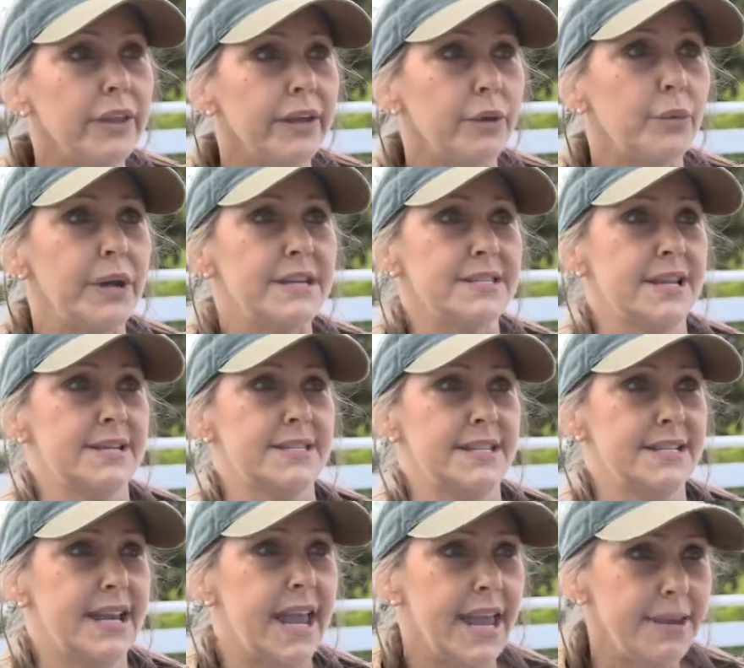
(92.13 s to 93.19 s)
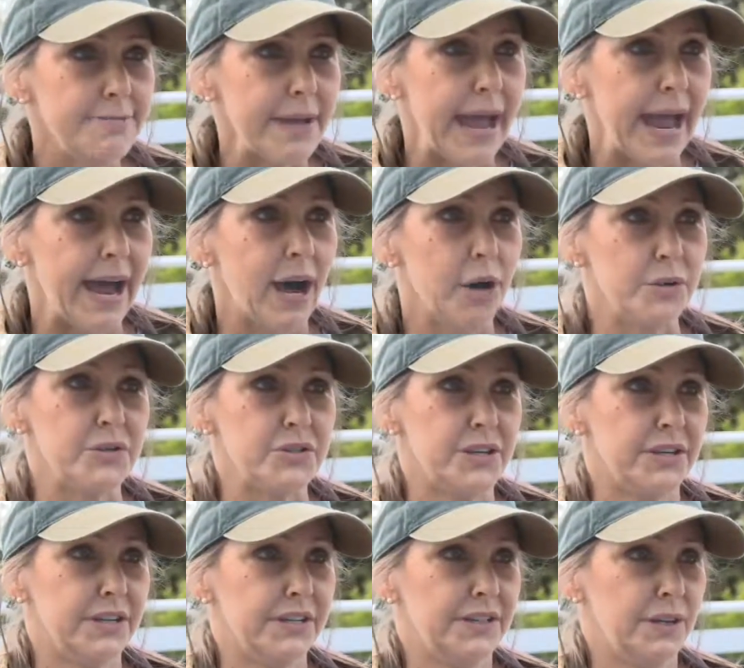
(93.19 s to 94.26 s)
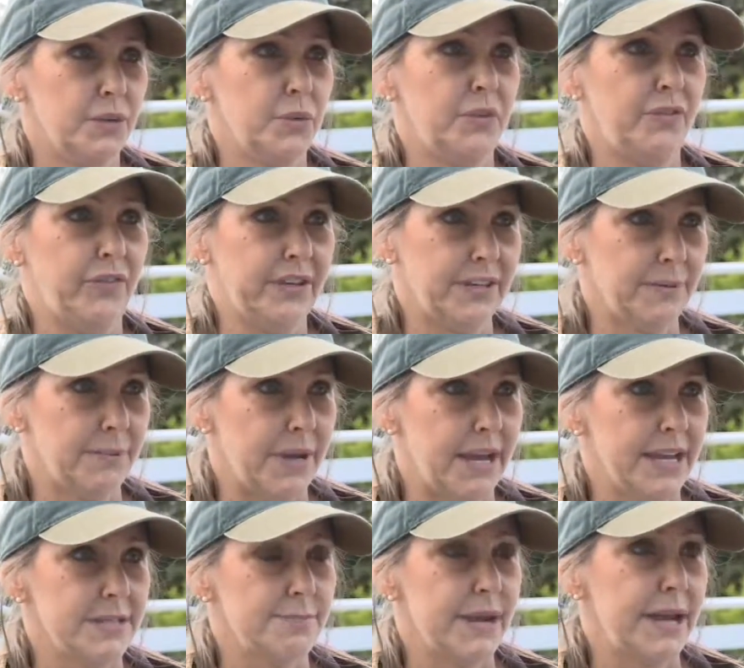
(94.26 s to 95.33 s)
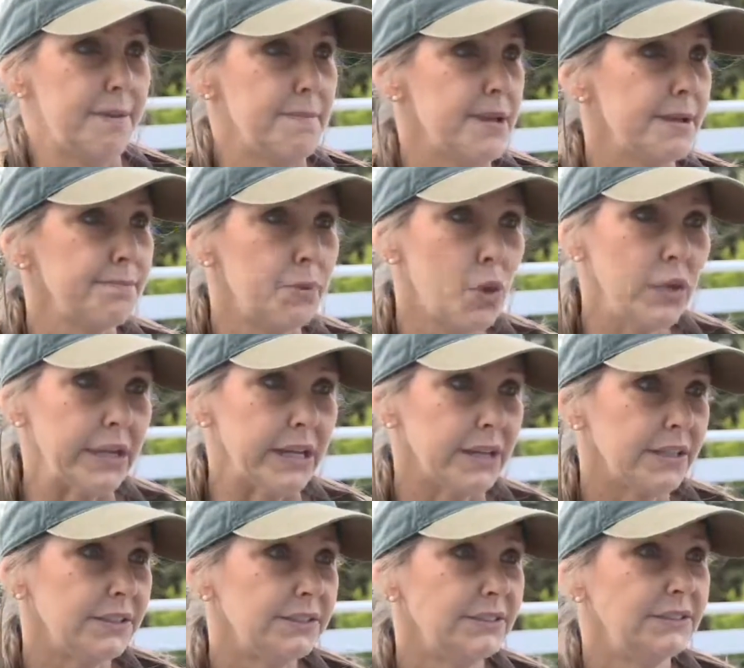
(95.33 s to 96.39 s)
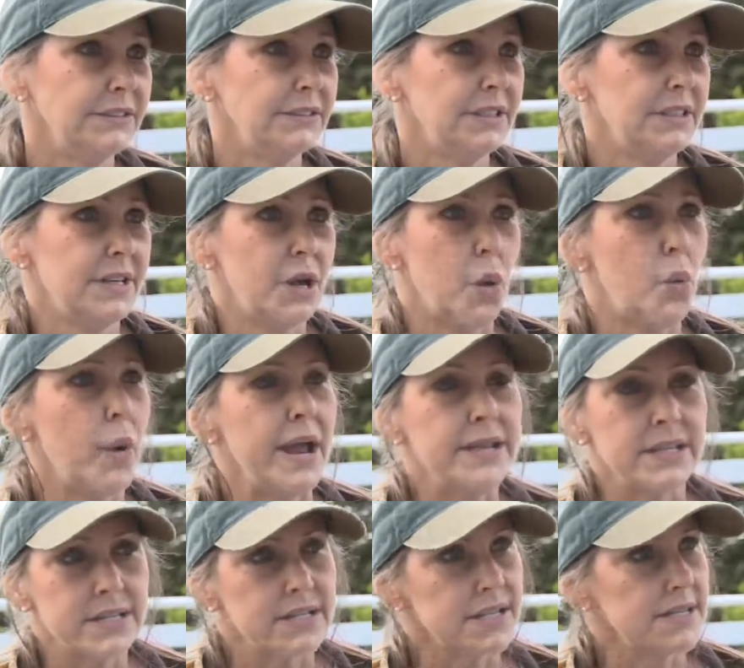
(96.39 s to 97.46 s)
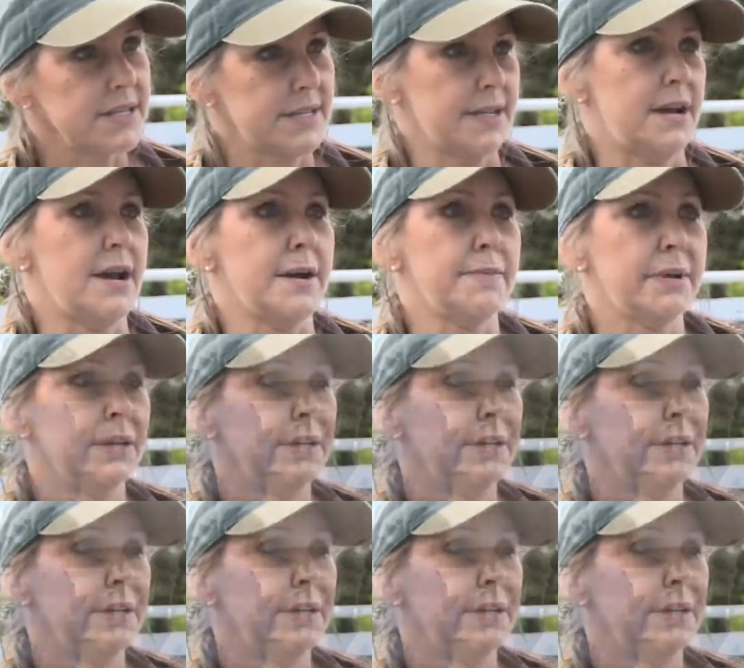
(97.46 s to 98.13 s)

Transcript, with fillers: that weighs less than eight pounds was victimized by a big bully. When does it stop?